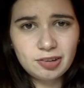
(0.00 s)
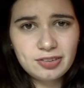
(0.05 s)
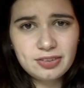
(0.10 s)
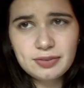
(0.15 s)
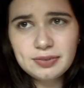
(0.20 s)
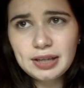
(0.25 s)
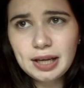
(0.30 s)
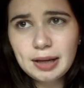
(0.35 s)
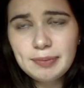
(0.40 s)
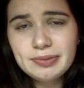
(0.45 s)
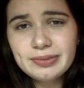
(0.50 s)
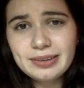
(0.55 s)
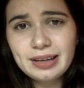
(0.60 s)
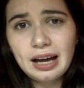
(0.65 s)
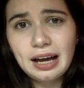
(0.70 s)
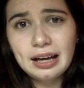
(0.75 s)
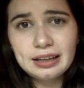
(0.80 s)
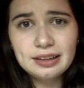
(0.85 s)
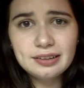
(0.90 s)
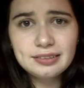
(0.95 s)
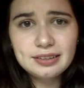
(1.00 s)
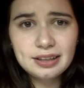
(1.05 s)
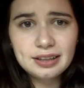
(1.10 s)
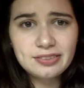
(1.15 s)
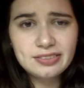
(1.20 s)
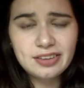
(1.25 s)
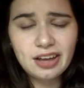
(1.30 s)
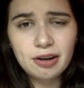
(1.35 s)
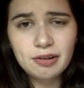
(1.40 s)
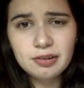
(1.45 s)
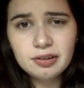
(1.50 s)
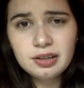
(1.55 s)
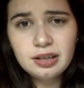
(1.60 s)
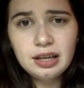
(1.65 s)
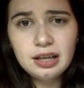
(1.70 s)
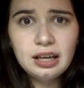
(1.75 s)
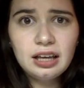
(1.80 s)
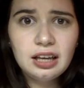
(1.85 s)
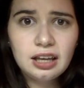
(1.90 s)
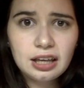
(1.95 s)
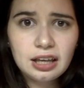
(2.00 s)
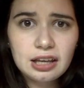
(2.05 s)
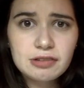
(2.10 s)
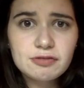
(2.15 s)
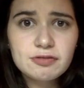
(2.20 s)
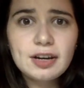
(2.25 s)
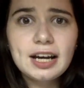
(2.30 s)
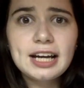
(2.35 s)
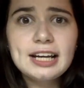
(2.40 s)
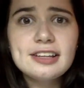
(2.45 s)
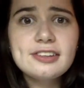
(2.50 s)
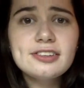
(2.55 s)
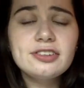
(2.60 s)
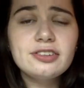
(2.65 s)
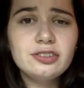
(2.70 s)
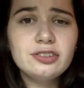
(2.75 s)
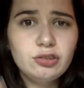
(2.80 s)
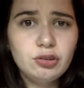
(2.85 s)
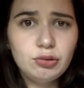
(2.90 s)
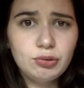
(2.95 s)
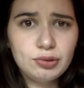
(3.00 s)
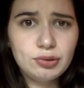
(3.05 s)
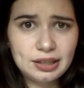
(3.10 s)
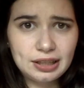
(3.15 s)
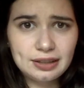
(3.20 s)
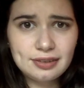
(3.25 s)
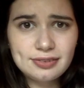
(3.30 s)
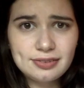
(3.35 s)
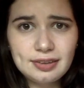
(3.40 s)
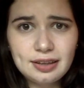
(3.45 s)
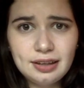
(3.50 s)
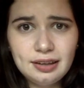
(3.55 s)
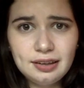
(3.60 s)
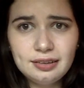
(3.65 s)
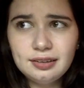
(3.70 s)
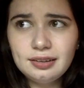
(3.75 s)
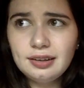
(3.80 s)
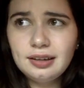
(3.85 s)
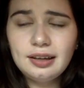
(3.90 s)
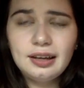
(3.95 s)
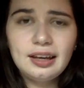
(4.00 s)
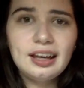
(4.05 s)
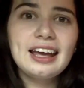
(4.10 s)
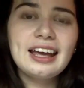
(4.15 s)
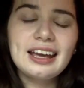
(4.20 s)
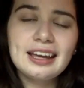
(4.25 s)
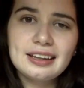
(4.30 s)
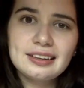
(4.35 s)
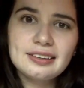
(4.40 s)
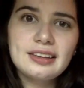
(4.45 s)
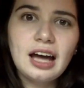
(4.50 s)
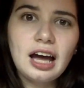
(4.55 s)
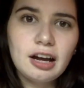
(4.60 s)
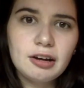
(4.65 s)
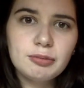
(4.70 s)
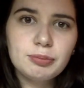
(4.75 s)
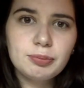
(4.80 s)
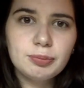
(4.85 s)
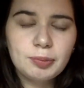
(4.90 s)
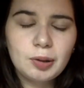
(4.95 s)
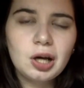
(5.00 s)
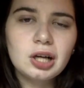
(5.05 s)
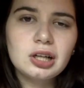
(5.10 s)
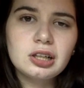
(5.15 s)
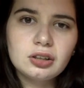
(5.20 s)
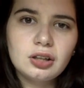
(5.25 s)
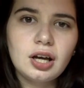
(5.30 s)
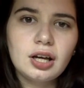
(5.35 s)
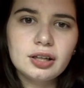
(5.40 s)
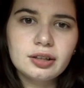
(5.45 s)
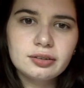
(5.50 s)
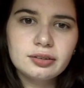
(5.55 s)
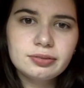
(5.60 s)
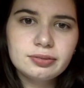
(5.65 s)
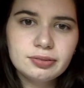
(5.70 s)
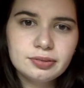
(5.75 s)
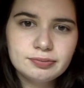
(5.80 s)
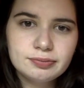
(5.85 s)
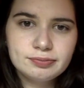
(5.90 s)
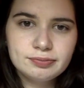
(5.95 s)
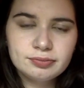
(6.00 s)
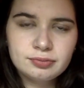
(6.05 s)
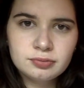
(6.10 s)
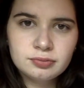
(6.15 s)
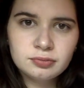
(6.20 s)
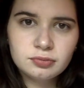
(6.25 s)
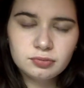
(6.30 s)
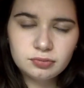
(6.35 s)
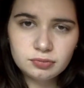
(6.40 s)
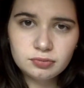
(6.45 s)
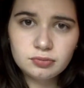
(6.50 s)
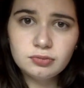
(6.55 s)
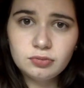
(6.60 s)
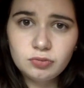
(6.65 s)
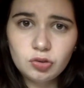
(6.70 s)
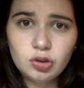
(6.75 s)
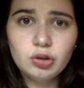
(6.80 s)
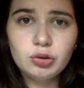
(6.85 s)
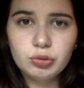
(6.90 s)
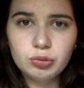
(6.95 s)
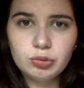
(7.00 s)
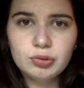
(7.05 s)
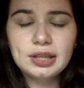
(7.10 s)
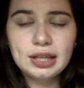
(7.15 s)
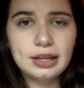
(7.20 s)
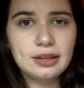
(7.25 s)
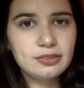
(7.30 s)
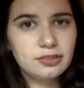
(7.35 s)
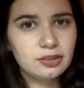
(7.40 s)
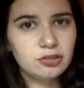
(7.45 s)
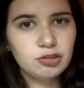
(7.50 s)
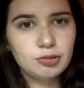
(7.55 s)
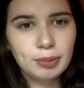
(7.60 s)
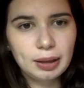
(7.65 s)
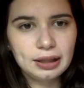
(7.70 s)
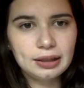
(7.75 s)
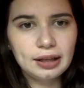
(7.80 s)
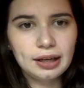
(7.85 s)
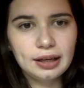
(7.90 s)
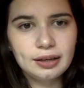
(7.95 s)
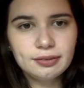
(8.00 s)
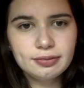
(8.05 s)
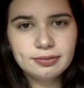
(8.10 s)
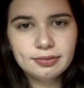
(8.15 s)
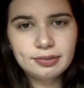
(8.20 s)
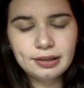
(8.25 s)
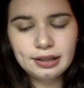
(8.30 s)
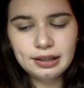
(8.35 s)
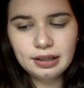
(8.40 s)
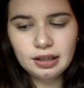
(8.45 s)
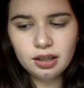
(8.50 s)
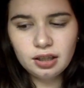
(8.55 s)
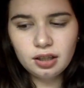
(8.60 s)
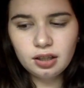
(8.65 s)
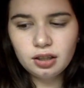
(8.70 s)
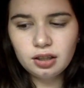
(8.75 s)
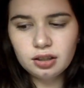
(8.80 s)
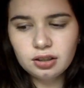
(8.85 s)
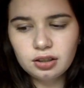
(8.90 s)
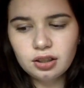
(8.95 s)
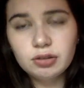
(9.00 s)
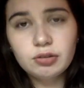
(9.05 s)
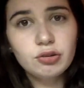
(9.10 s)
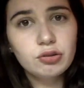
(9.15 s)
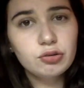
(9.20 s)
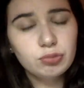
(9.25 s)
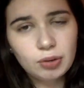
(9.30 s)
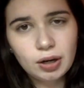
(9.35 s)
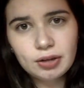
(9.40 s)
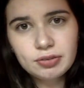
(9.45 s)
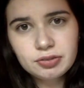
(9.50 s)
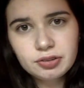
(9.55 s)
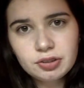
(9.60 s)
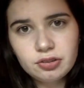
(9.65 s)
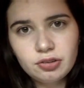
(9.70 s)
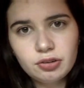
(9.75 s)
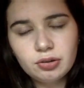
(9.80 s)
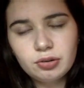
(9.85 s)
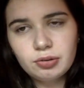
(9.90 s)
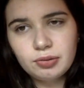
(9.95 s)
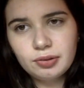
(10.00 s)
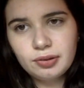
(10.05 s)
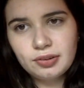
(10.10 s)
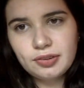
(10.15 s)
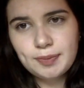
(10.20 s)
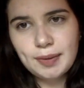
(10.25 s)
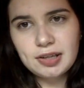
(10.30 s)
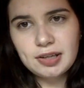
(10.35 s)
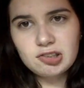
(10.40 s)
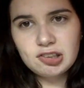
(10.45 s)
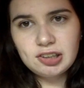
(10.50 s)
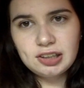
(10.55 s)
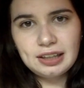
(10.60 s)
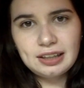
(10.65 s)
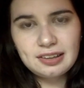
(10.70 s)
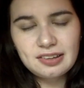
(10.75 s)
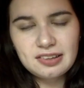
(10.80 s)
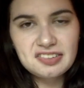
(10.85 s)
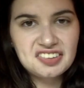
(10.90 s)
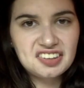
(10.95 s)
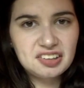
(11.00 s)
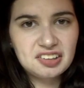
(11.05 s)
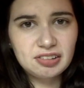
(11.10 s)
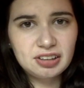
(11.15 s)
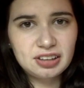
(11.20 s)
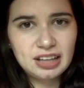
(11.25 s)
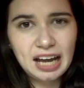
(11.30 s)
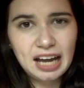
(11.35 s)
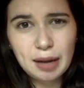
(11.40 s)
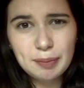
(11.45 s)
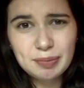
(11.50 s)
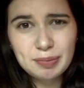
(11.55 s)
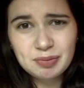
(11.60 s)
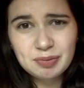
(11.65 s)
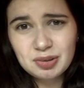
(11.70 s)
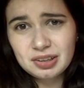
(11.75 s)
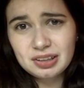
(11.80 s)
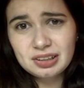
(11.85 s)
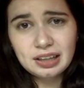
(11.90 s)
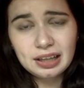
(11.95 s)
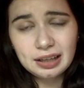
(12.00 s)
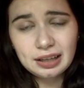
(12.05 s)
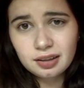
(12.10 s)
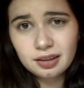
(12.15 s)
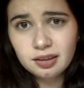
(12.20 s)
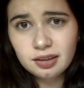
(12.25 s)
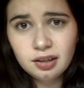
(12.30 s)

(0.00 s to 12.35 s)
because sometimes cutting things out invites new things in, and that brought a lot of new things into my life. And it was rough to do, especially, like, considering they happened within, like,